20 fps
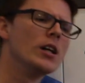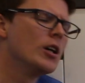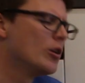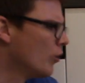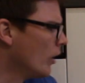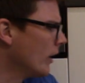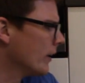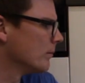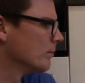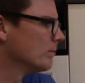
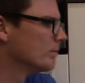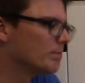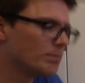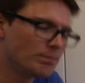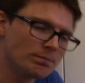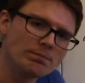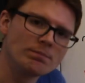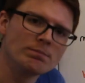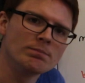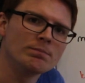Right,
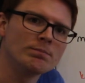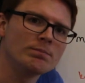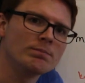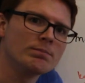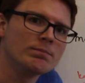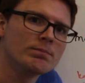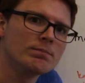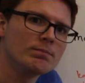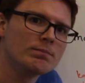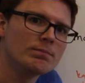
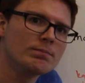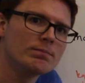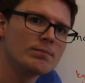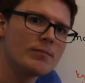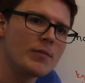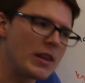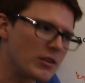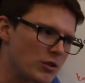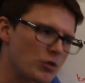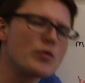
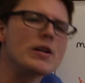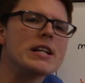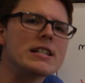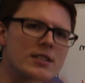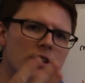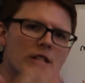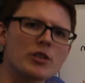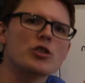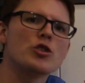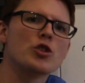there's a
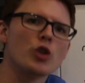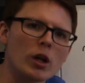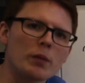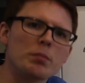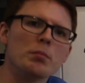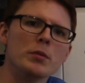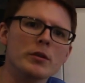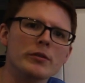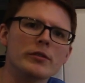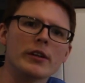reason I just got up
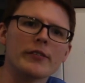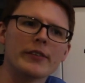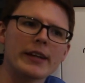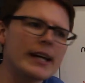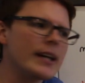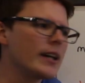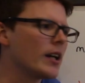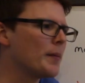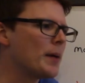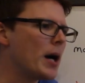and moved over
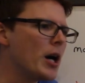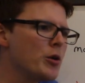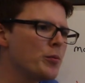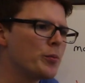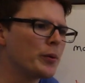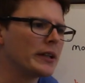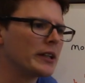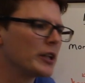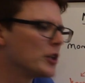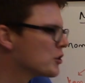there, and I'm
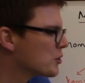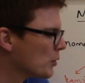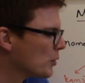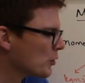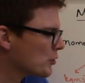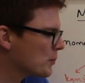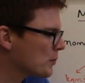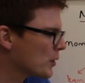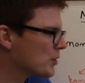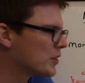hoping you sort
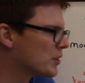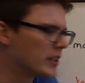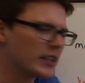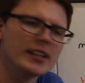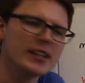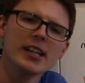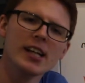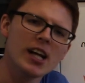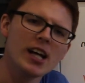of spotted it.